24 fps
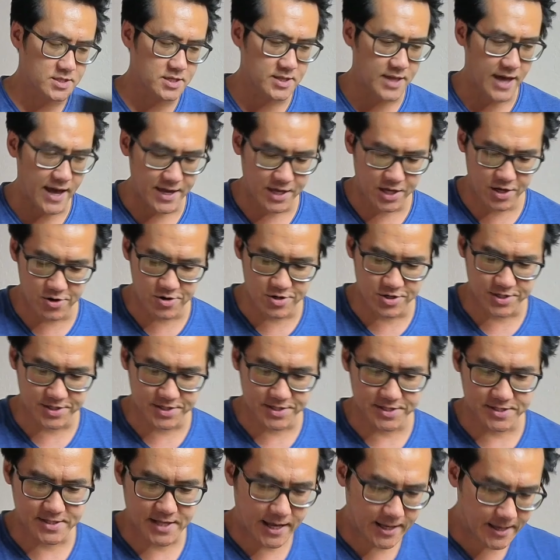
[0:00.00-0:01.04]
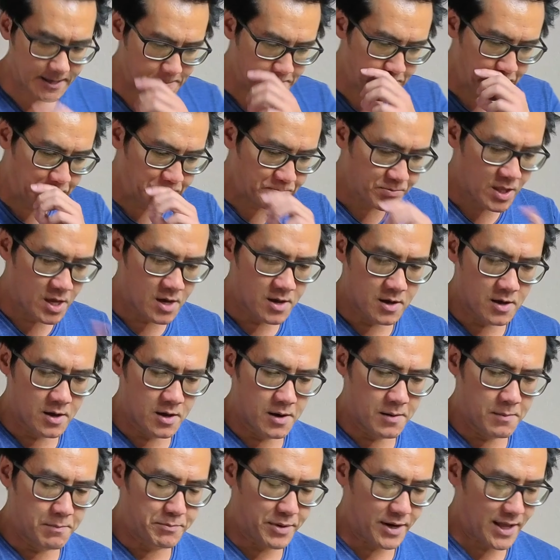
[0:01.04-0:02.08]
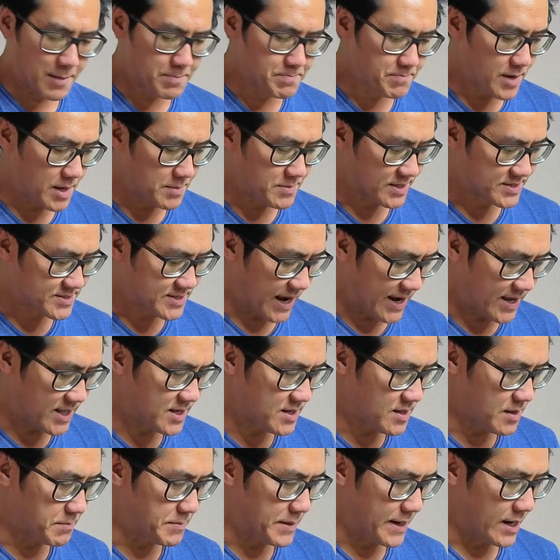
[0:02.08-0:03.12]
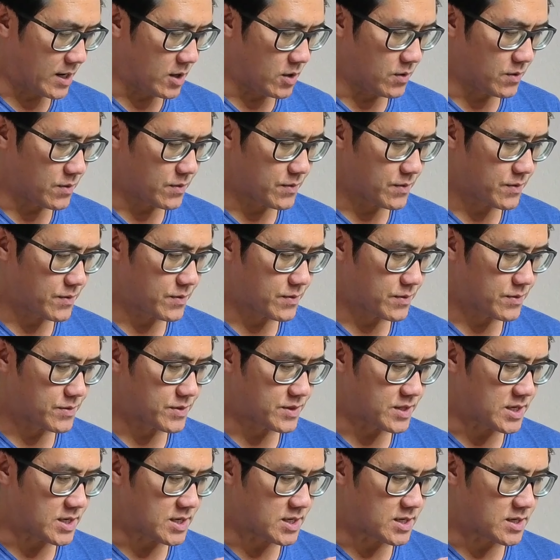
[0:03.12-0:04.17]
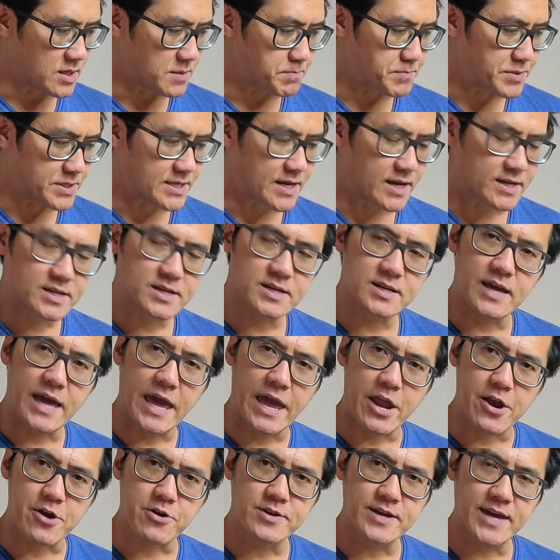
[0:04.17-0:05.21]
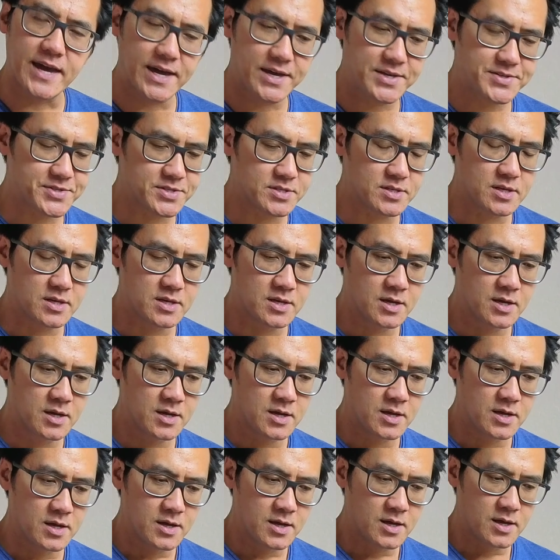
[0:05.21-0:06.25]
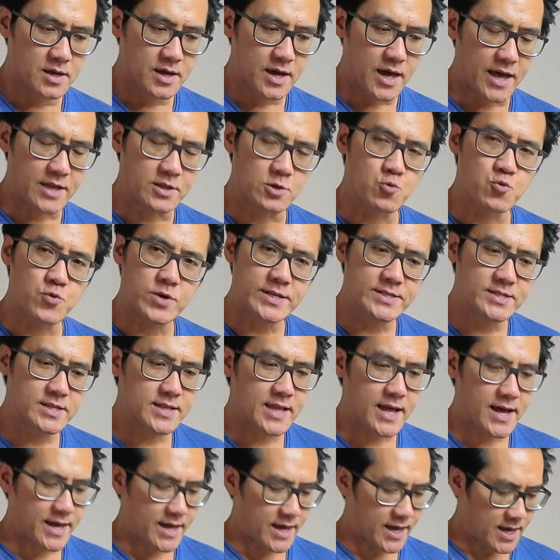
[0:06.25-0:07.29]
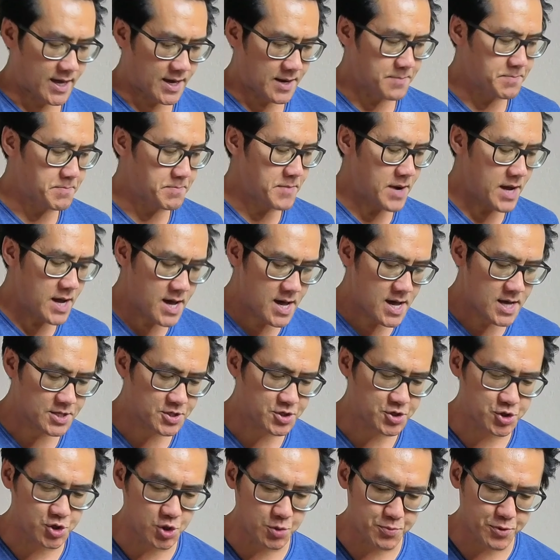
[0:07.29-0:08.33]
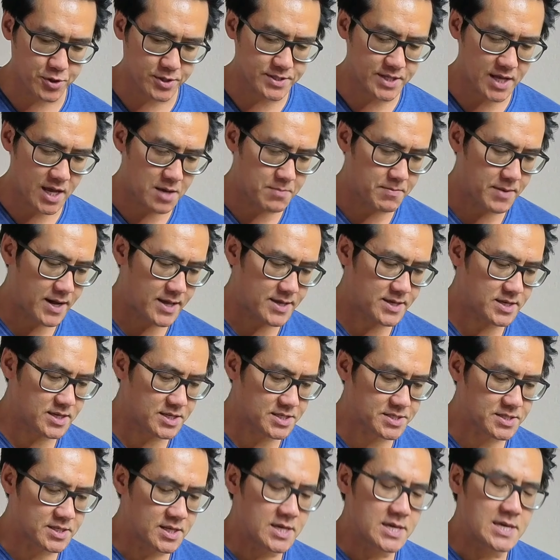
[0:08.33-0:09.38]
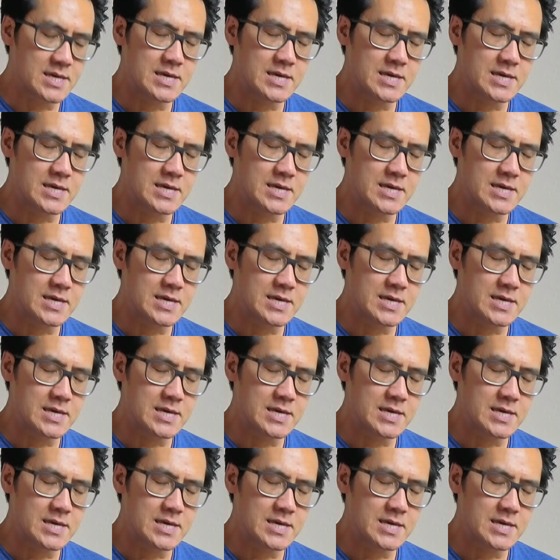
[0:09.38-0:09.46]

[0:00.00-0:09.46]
to that here in just a second. But I'm excited about the Pitaka Air case. And the reason I am super excited about it is